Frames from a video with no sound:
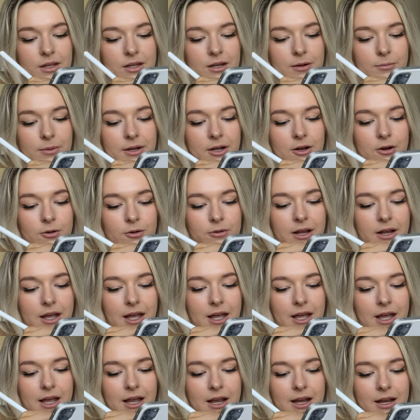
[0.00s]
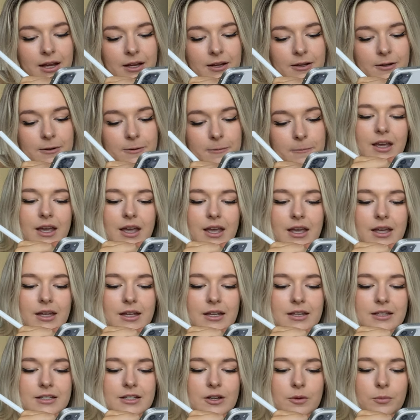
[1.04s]
and a big old A
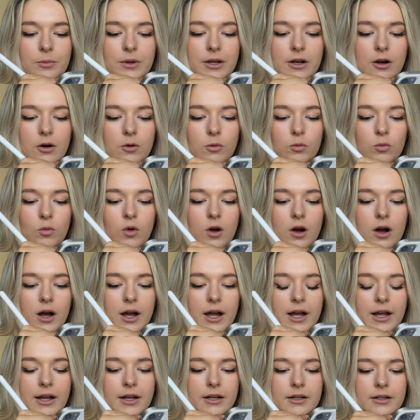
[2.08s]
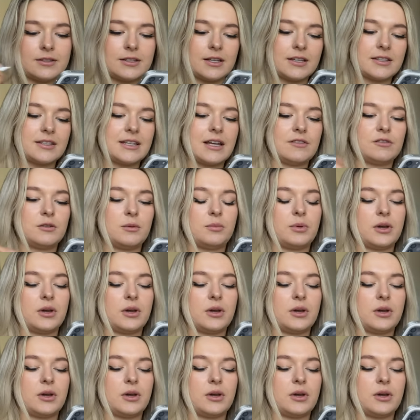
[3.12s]
and a big old Y. Doesn't have to be